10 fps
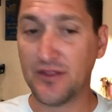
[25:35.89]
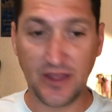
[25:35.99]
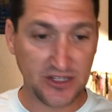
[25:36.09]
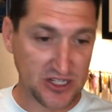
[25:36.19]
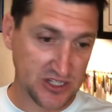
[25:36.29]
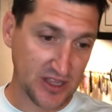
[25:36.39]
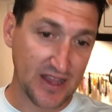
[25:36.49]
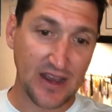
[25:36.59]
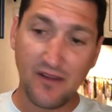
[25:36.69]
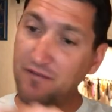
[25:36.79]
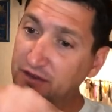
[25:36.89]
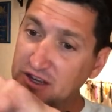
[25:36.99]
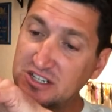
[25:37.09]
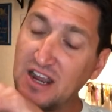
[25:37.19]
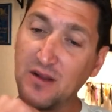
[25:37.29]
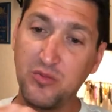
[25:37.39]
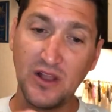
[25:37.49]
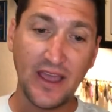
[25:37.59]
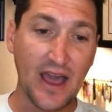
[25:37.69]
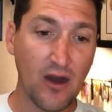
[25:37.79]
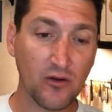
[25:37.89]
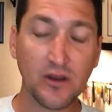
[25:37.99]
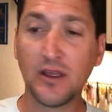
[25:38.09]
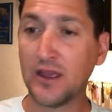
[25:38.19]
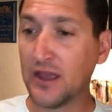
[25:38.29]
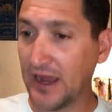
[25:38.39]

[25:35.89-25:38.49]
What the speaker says: than just letting that fish kind of play out